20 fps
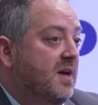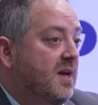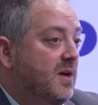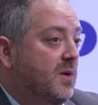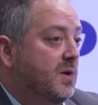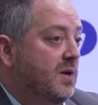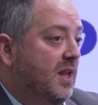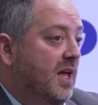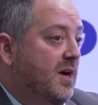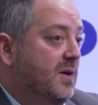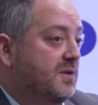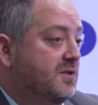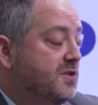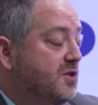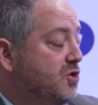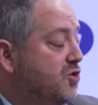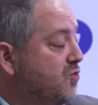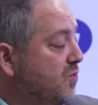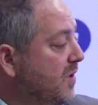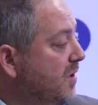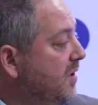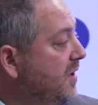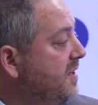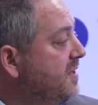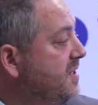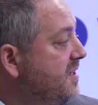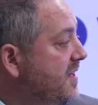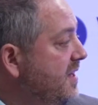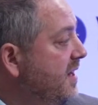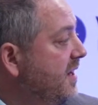It'd allow us to drill
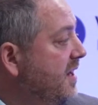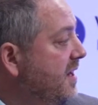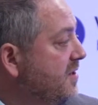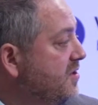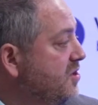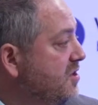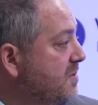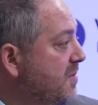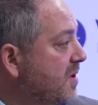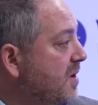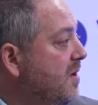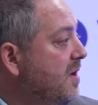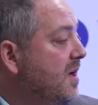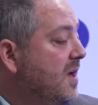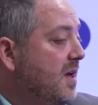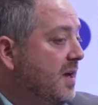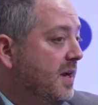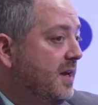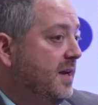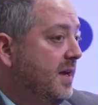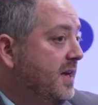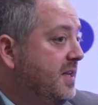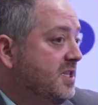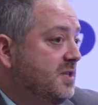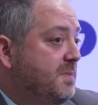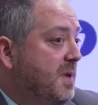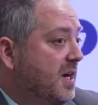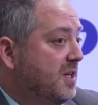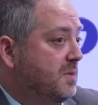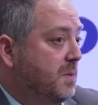into that customer and
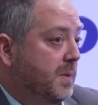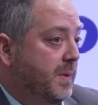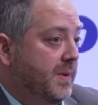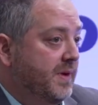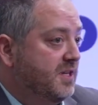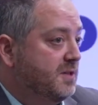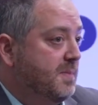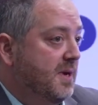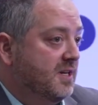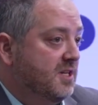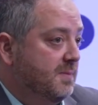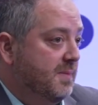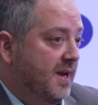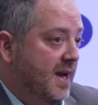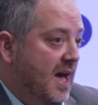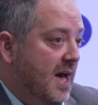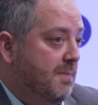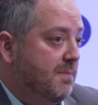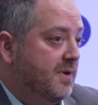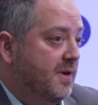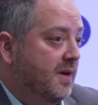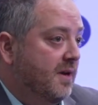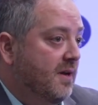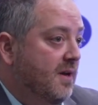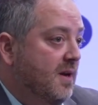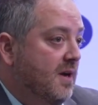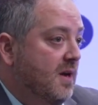inspect what we expect to be happening.